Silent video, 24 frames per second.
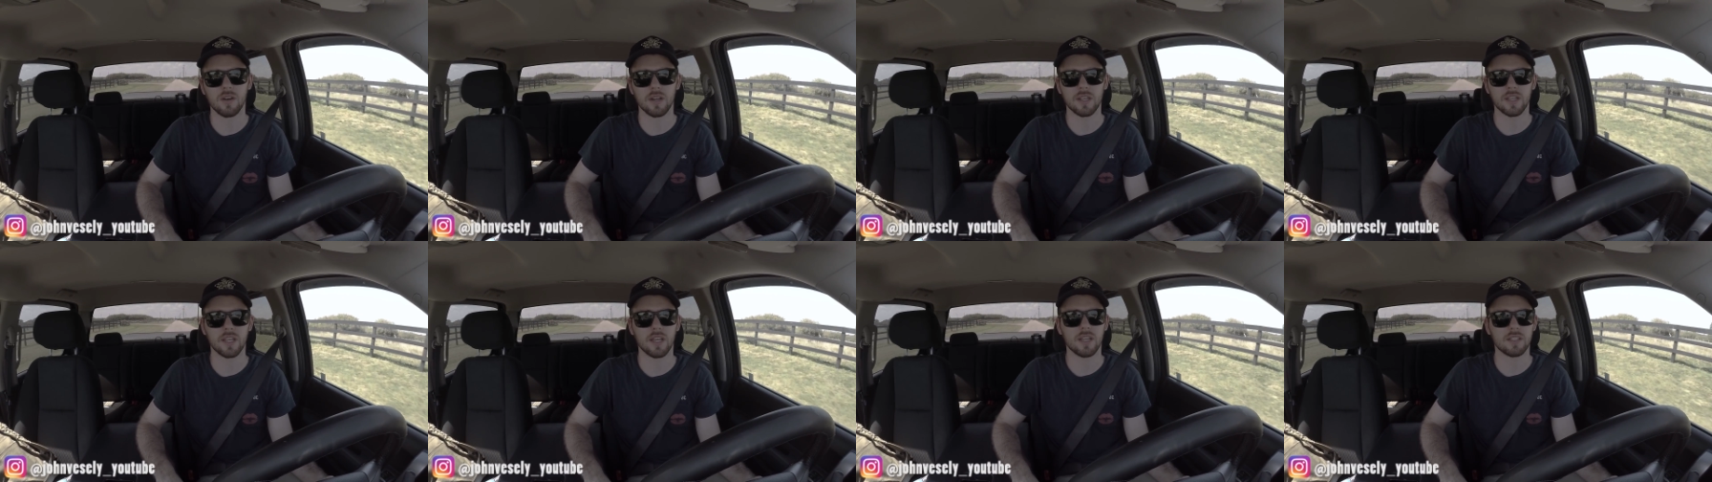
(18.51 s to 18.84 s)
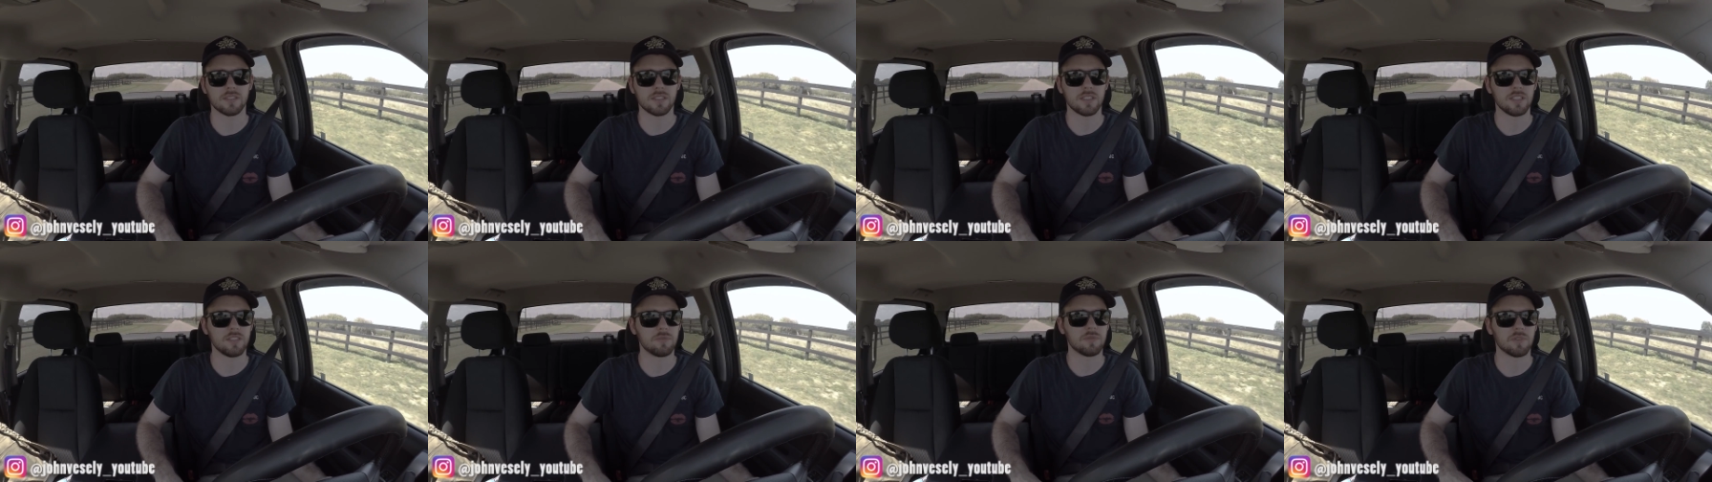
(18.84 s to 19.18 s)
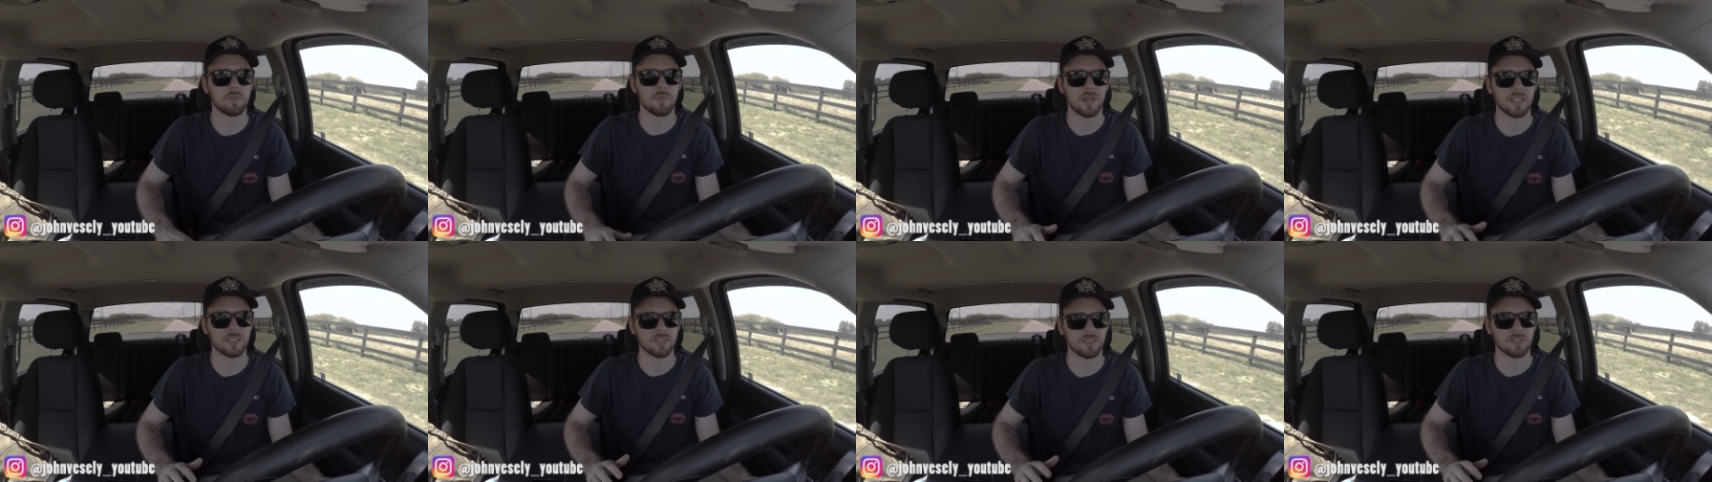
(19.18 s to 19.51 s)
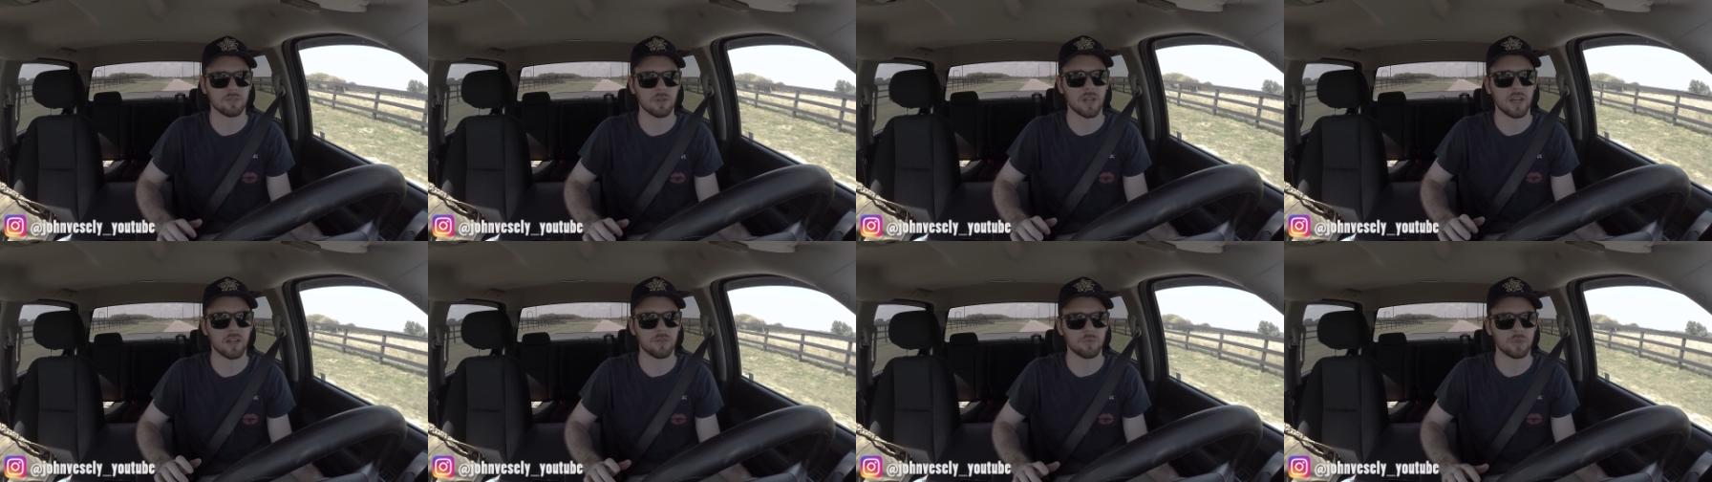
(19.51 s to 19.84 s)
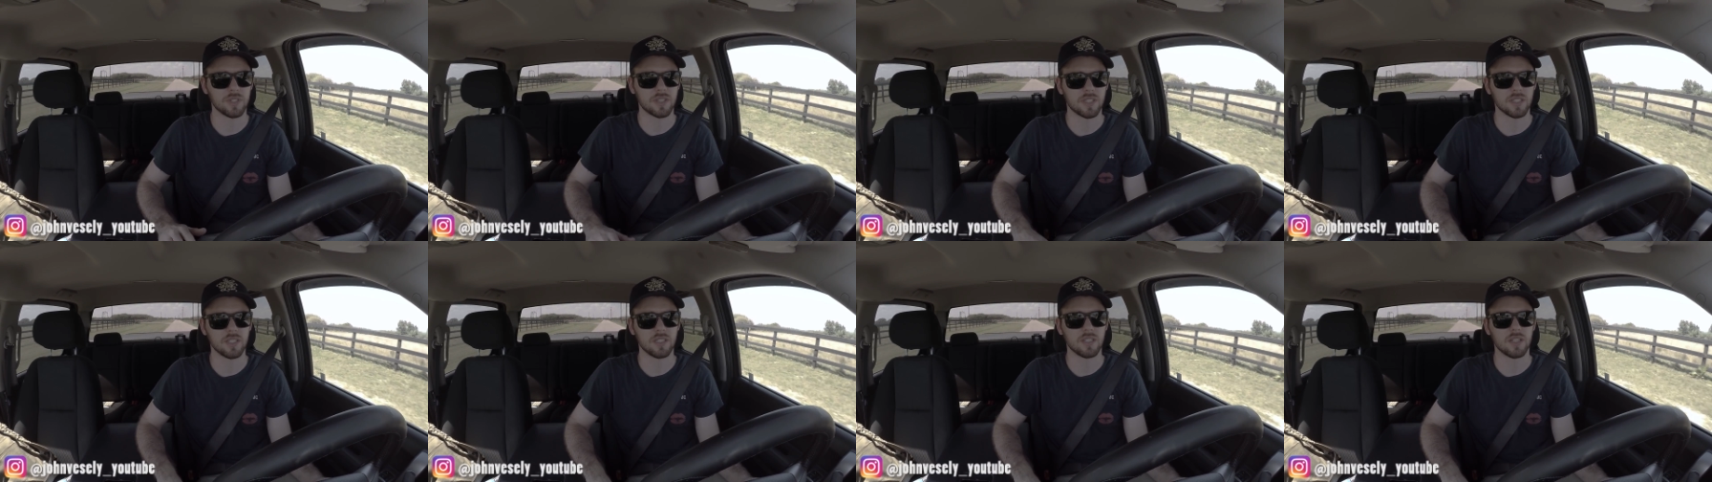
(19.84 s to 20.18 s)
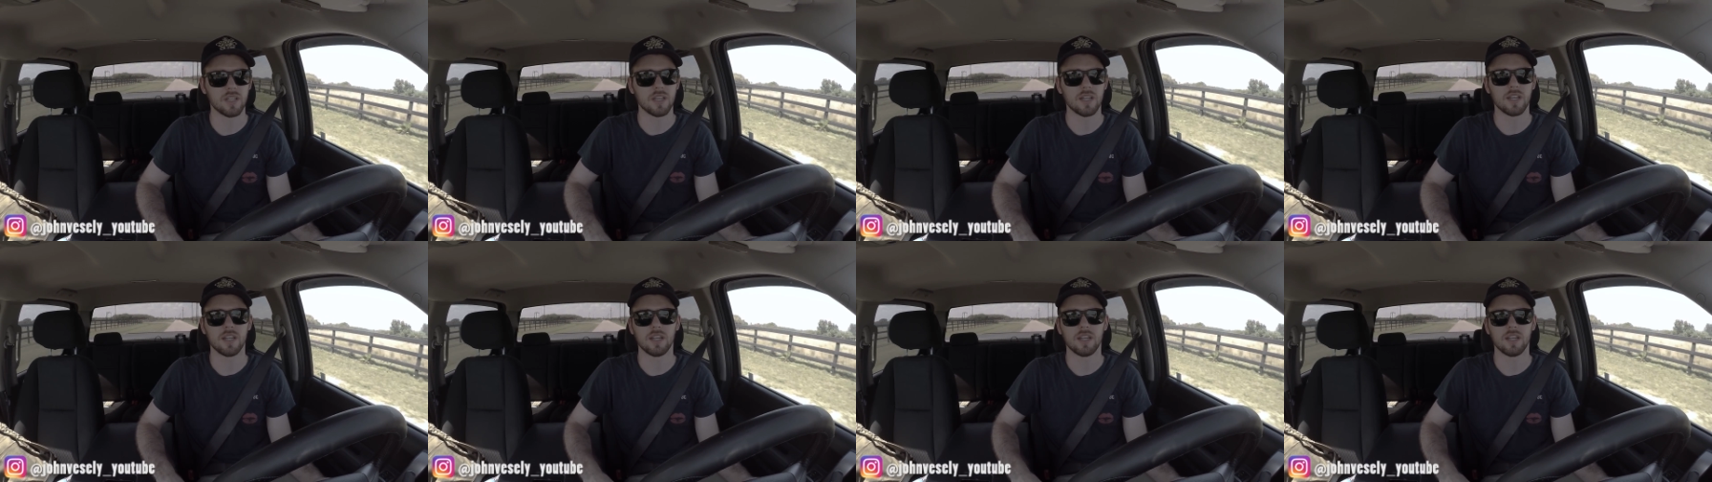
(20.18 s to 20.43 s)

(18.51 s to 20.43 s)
I guess. He's been messing around with it.